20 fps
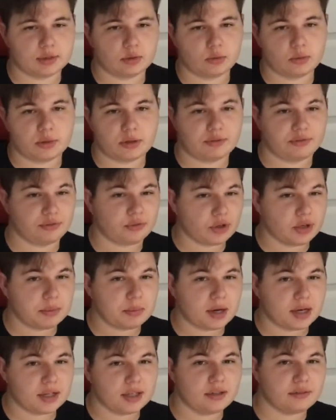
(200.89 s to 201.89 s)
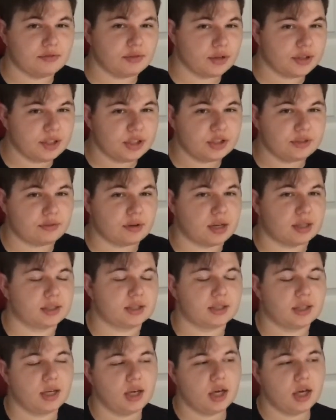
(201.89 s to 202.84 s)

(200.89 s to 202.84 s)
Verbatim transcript: It'll be free money for each of us.